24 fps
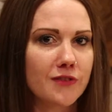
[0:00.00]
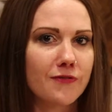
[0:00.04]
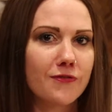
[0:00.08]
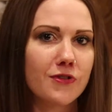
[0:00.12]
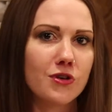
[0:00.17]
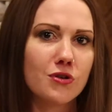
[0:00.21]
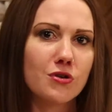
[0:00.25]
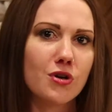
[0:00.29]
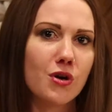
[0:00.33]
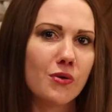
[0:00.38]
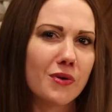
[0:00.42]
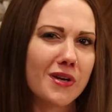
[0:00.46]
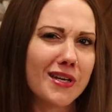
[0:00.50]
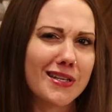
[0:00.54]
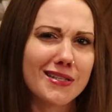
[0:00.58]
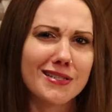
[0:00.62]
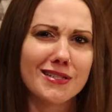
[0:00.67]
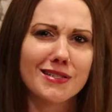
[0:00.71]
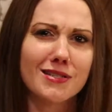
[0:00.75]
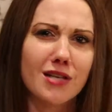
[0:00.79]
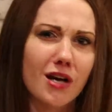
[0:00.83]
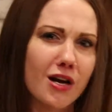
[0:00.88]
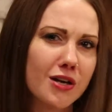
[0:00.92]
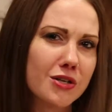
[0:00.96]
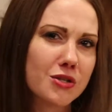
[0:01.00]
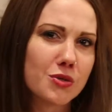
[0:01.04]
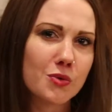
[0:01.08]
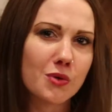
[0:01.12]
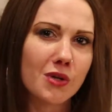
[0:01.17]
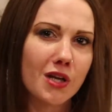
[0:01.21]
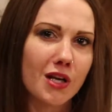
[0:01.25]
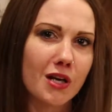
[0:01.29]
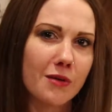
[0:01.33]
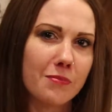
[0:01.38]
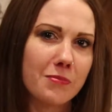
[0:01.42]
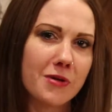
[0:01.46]
If you don't get to talk to a
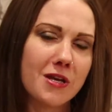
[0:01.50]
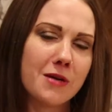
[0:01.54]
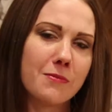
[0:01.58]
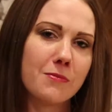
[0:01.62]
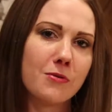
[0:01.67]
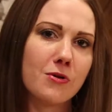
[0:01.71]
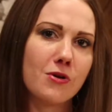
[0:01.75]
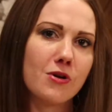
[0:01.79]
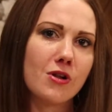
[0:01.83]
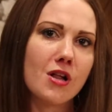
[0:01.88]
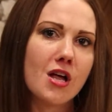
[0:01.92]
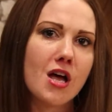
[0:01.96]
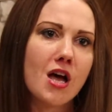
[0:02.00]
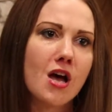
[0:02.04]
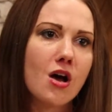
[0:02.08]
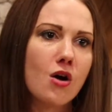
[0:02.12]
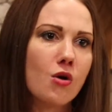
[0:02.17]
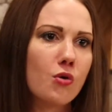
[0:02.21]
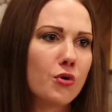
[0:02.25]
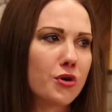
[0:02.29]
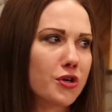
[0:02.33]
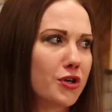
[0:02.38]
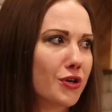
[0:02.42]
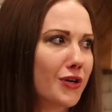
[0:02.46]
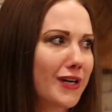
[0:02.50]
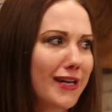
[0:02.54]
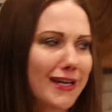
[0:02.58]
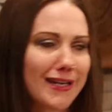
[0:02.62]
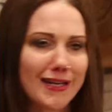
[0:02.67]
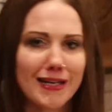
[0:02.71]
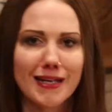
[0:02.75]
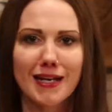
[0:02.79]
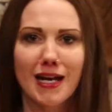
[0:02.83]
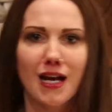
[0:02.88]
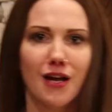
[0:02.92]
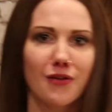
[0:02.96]
lot of people or you're
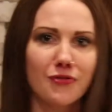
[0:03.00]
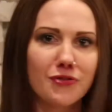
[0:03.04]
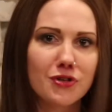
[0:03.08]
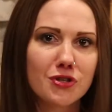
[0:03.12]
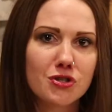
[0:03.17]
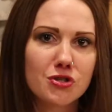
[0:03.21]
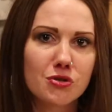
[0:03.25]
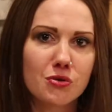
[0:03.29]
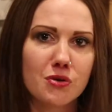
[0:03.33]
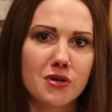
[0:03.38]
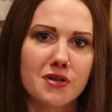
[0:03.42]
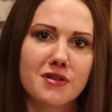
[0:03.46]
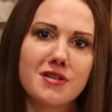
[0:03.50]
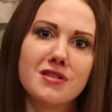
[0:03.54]
in and out the door,